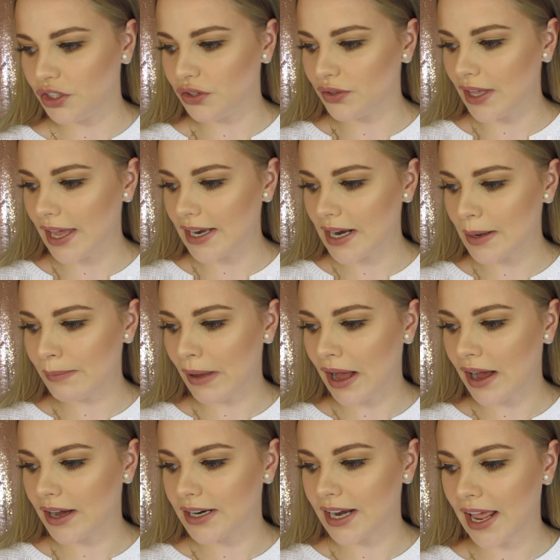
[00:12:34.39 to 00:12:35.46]
You get
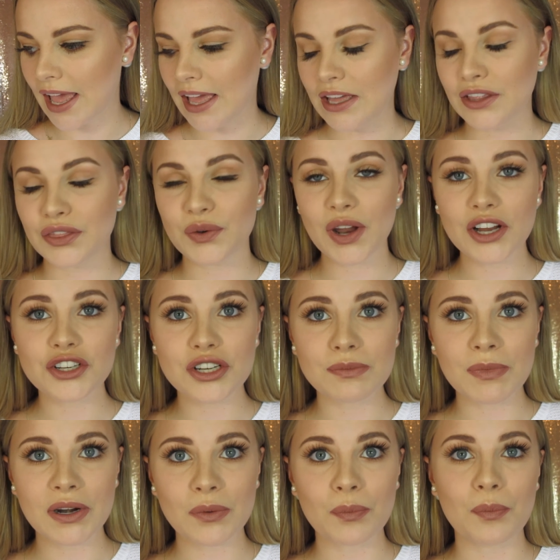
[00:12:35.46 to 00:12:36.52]
about a 300
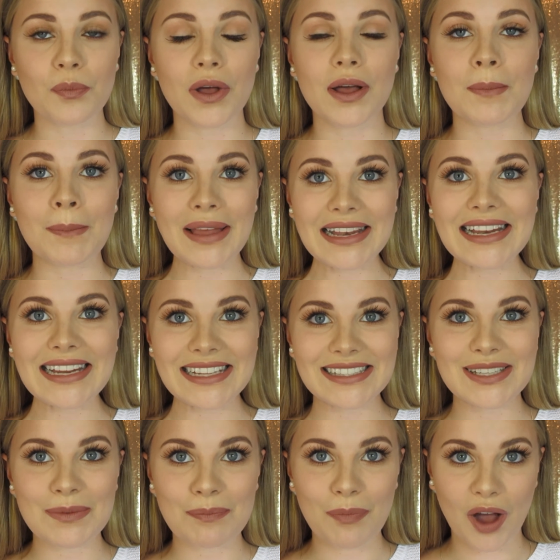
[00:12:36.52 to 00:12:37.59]

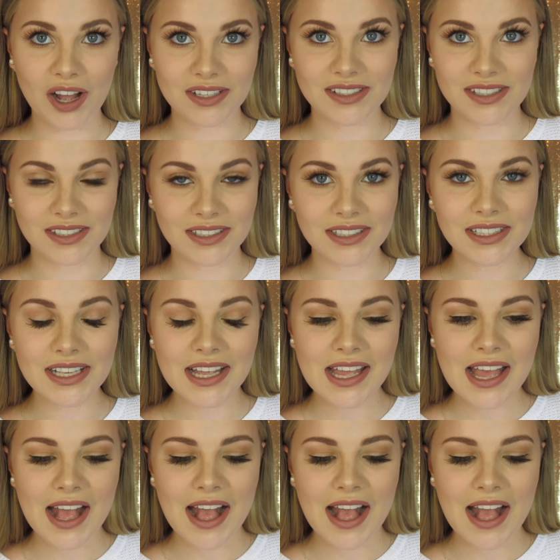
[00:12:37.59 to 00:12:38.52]
milliliter bottle